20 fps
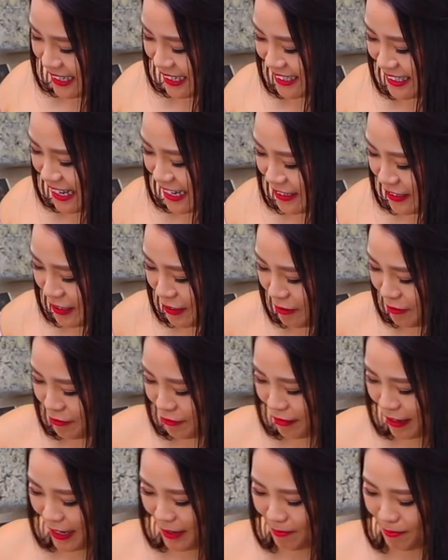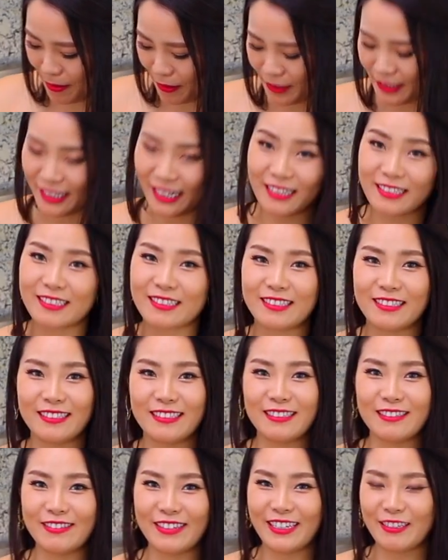is actually a great project to
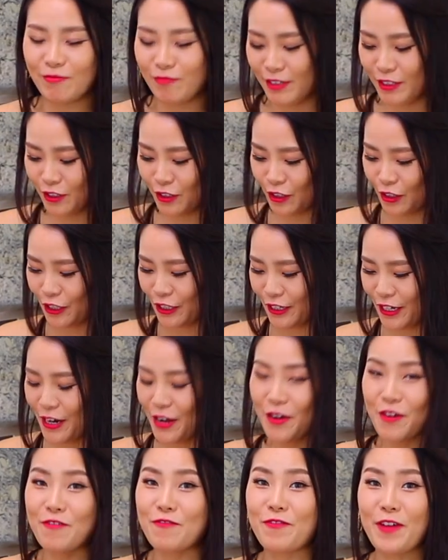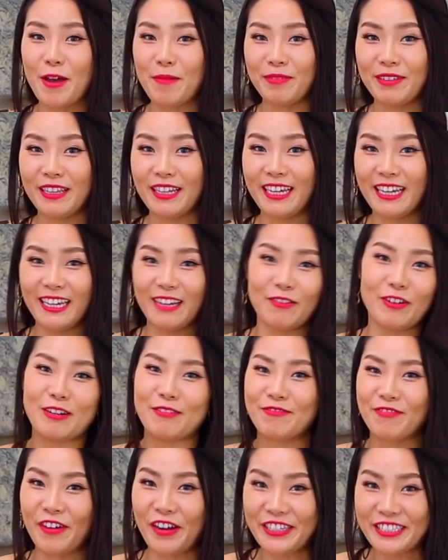do it with your family or
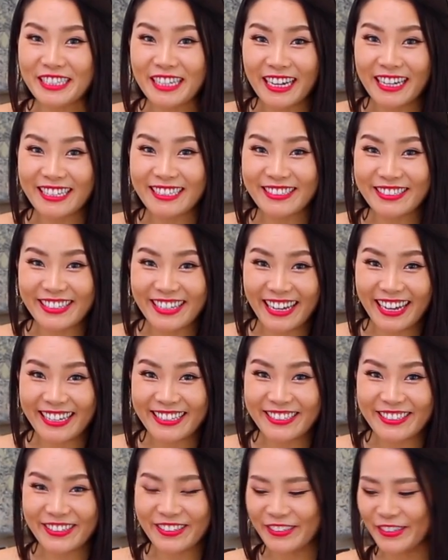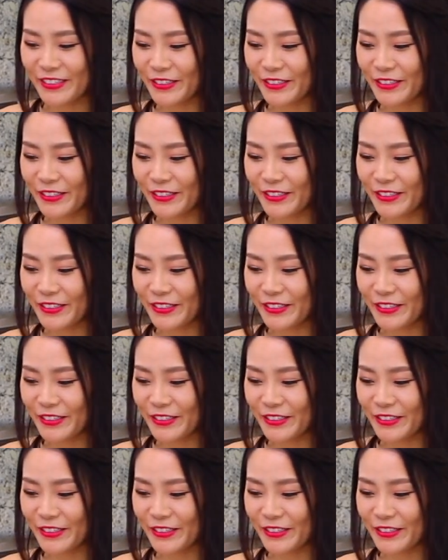friends getting together.